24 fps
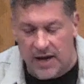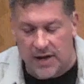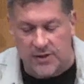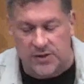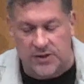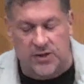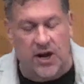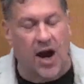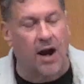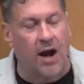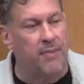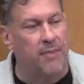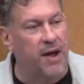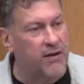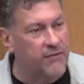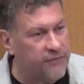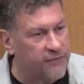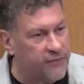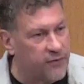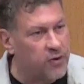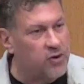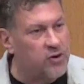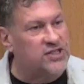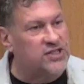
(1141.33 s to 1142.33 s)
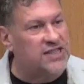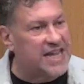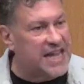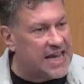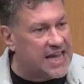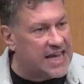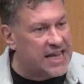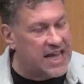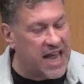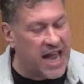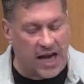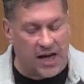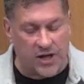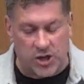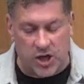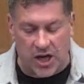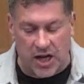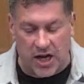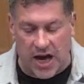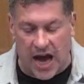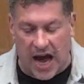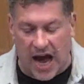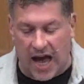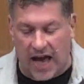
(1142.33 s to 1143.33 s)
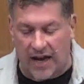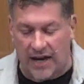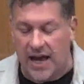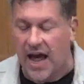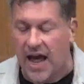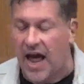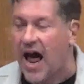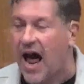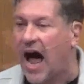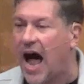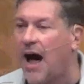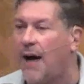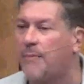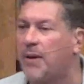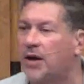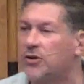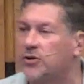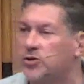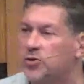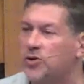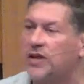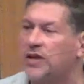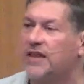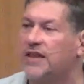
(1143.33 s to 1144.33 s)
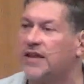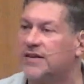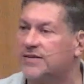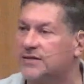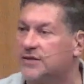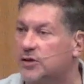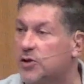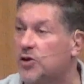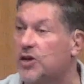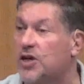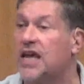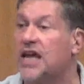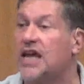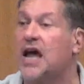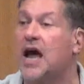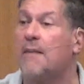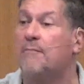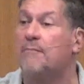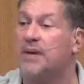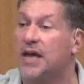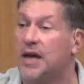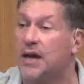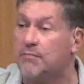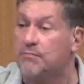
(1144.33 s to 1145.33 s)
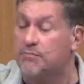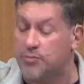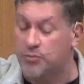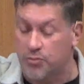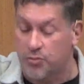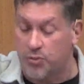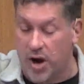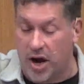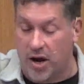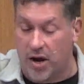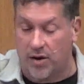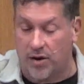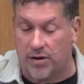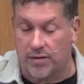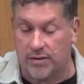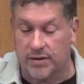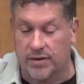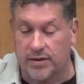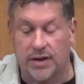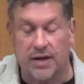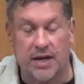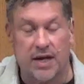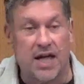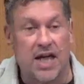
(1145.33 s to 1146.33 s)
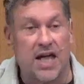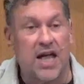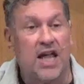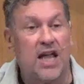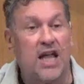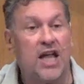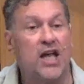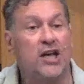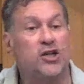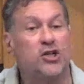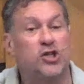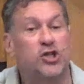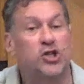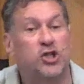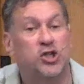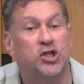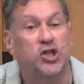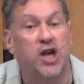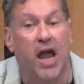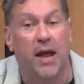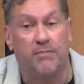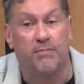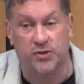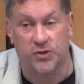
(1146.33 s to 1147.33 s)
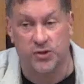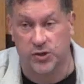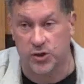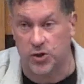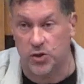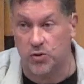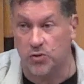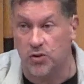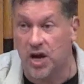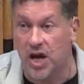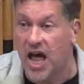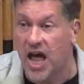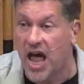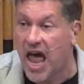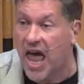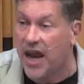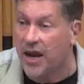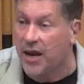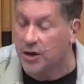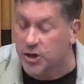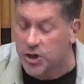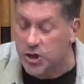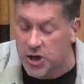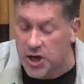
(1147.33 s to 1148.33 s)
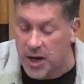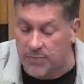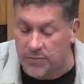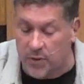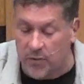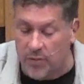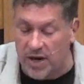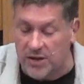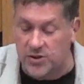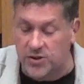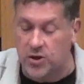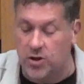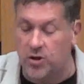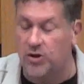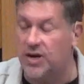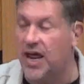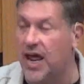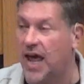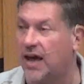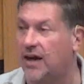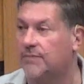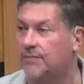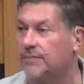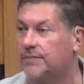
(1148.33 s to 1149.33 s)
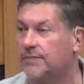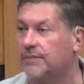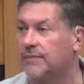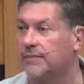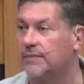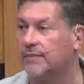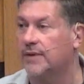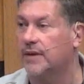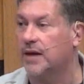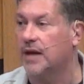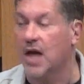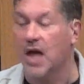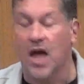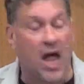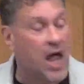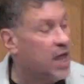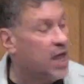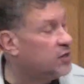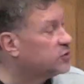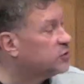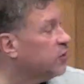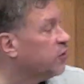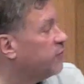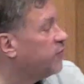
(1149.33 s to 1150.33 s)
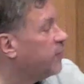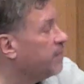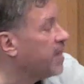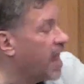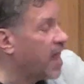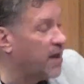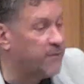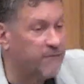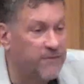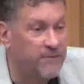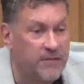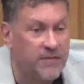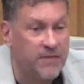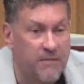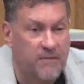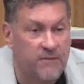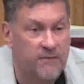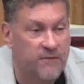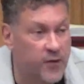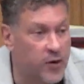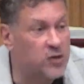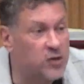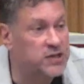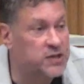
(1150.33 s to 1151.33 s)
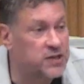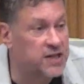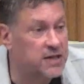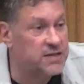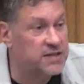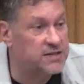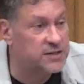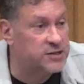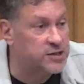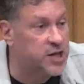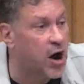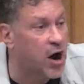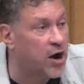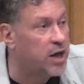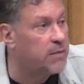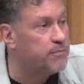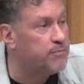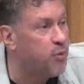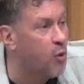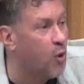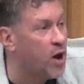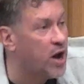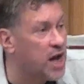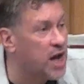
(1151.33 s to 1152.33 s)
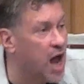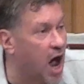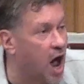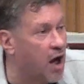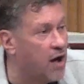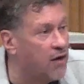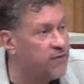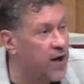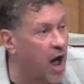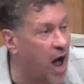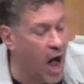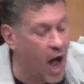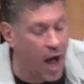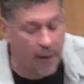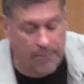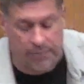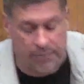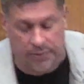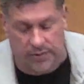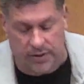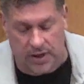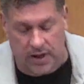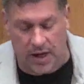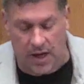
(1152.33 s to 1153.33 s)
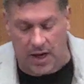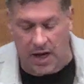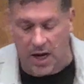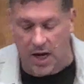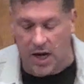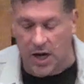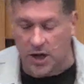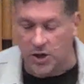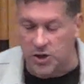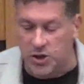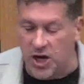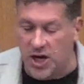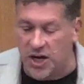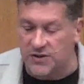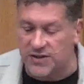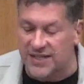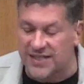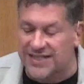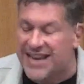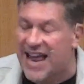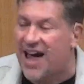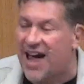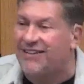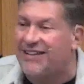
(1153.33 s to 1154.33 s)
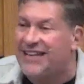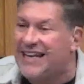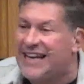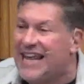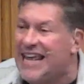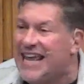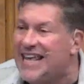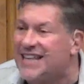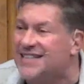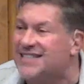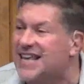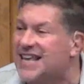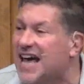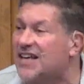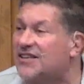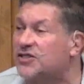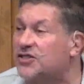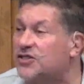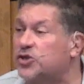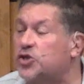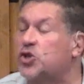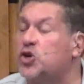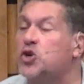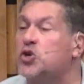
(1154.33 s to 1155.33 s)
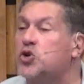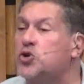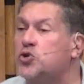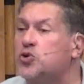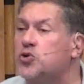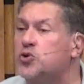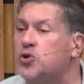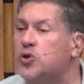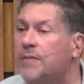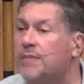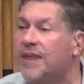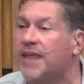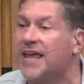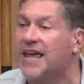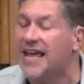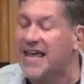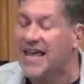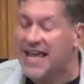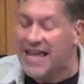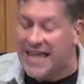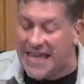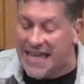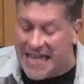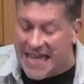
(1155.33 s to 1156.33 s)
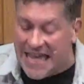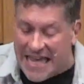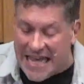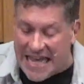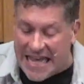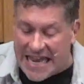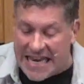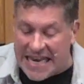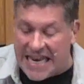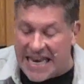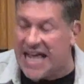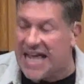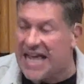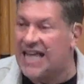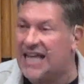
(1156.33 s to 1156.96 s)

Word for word: start by first engaging God. How about doing this? Looking up in prayer. It shapes you, and it'll shape the rest of your day. And so, from that first starting point of up, Jesus now leads us to in,